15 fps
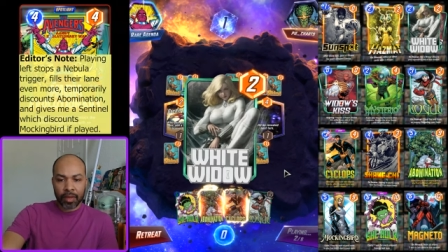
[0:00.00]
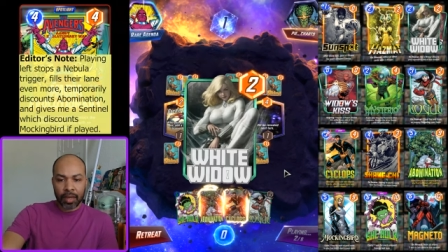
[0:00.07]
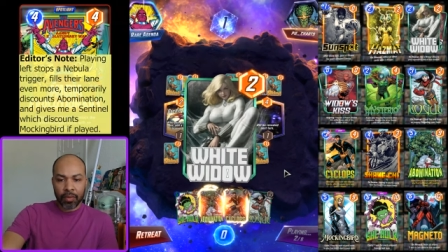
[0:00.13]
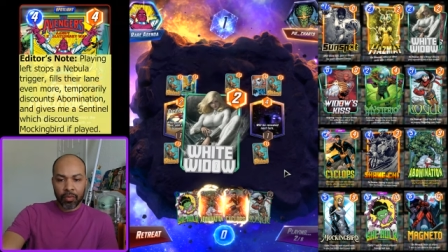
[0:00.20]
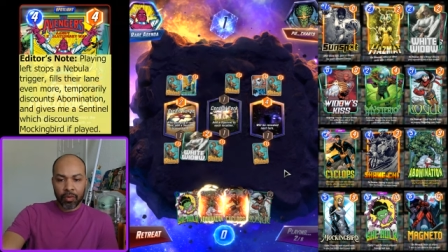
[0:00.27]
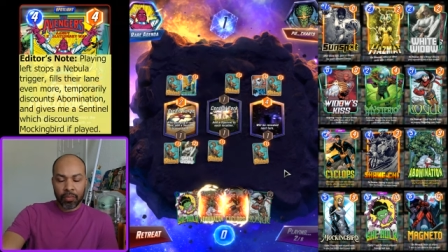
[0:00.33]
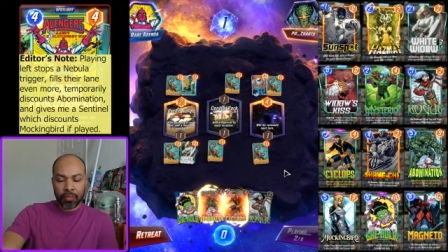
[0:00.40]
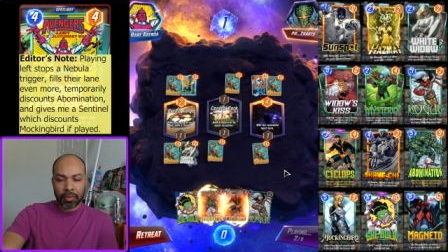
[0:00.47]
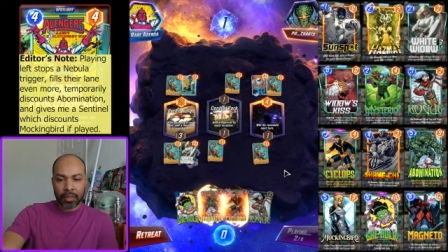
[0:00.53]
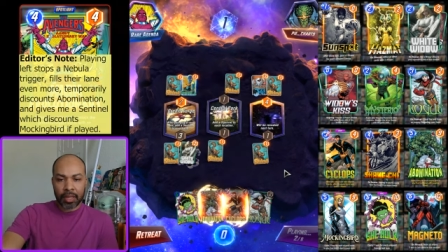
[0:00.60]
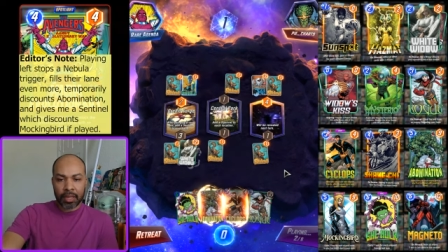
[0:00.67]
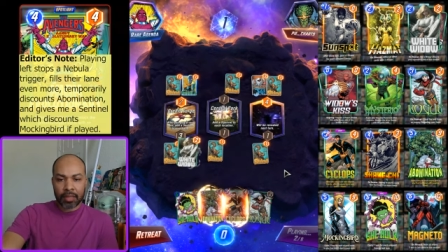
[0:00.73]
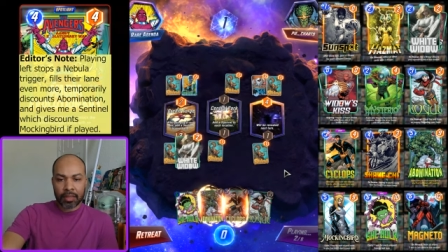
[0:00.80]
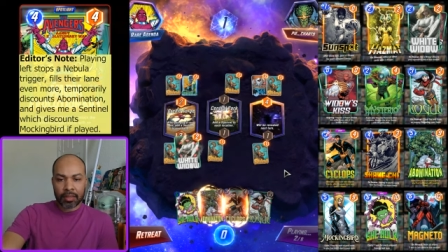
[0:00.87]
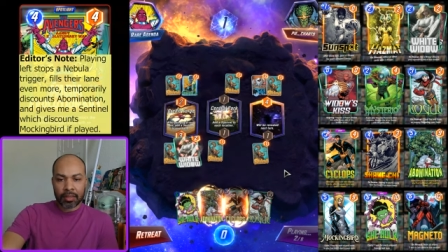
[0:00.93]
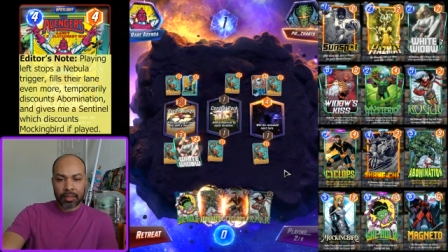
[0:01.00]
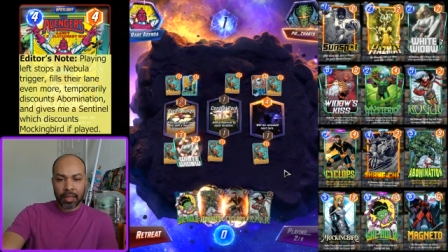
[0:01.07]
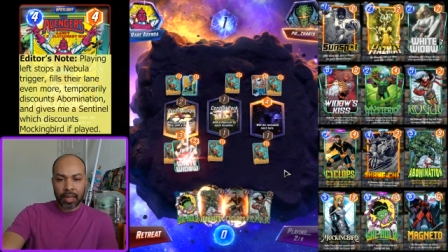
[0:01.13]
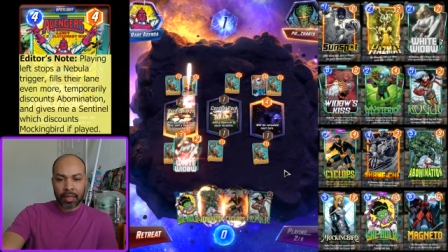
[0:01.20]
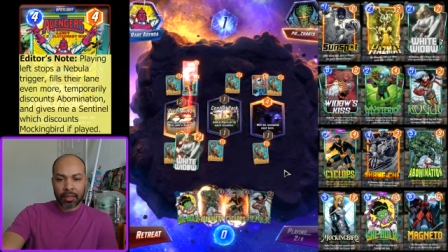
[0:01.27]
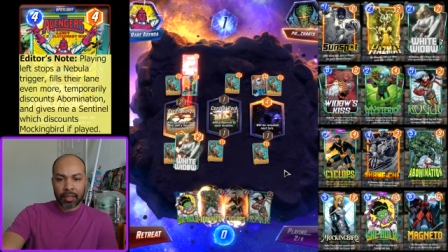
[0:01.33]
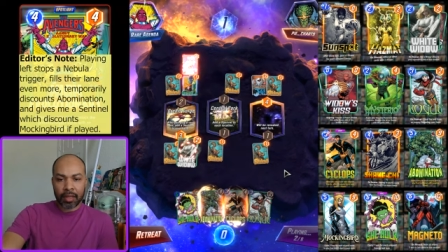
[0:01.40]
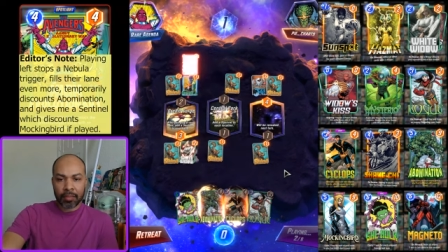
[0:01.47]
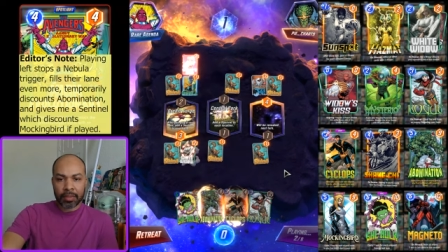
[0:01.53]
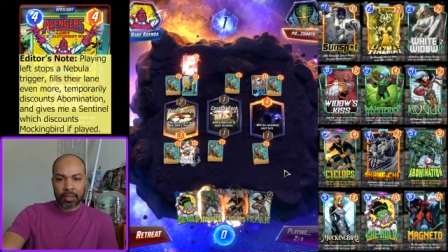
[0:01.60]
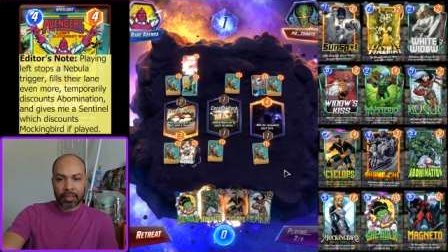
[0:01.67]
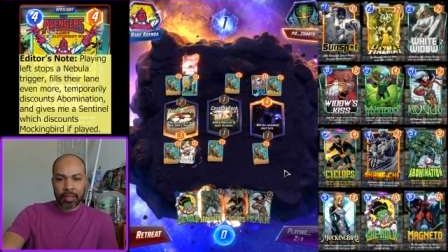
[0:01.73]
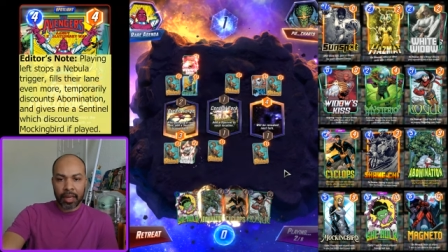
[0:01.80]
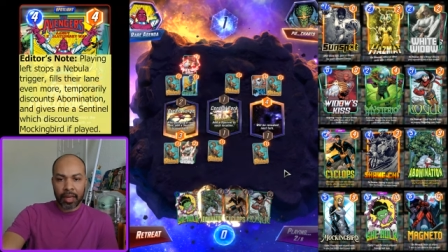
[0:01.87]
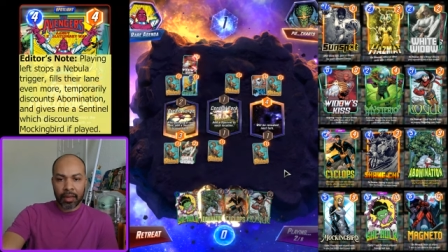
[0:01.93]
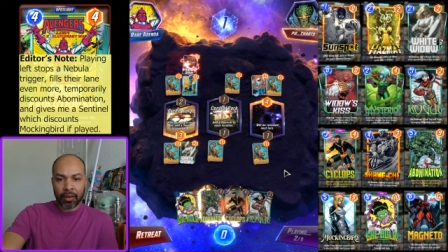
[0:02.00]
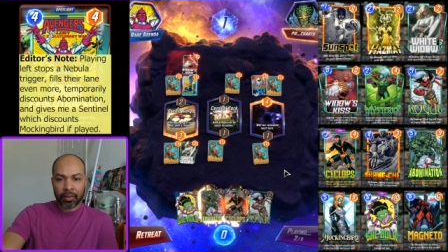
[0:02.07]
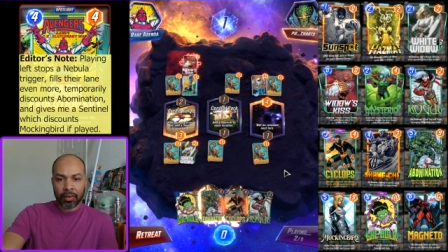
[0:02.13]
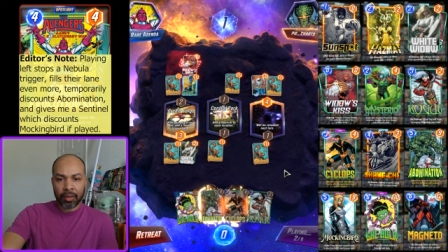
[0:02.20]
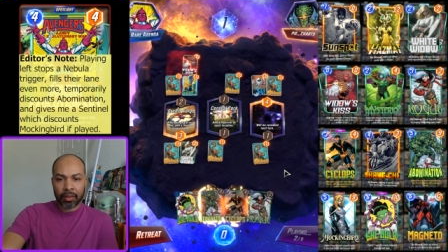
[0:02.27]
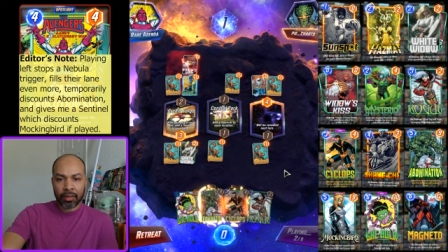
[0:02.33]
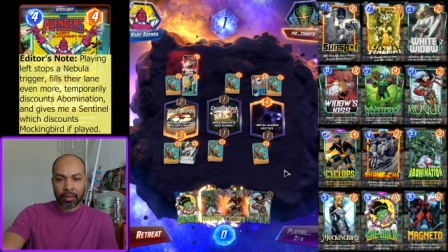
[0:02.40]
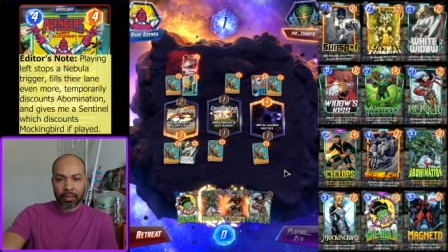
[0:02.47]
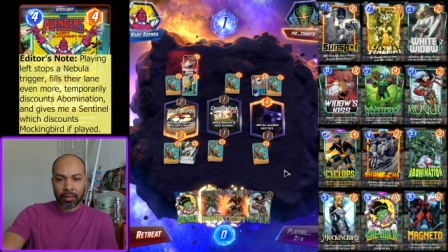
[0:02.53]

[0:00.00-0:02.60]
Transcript: I will play the Cyclops down